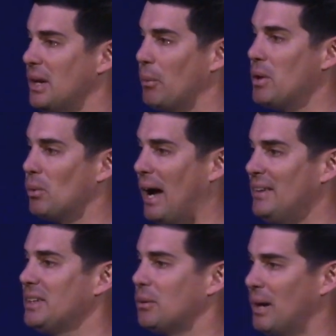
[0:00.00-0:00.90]
that we
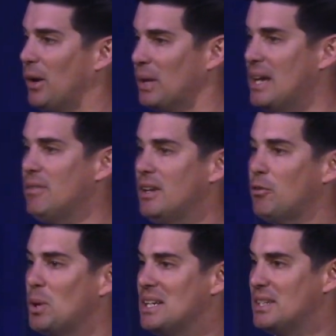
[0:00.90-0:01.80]
rallied around, even
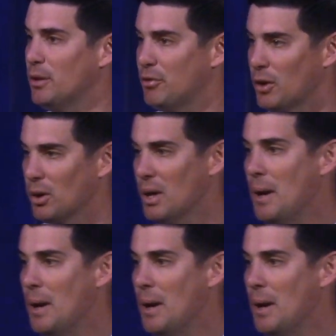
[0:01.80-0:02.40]
if we differed.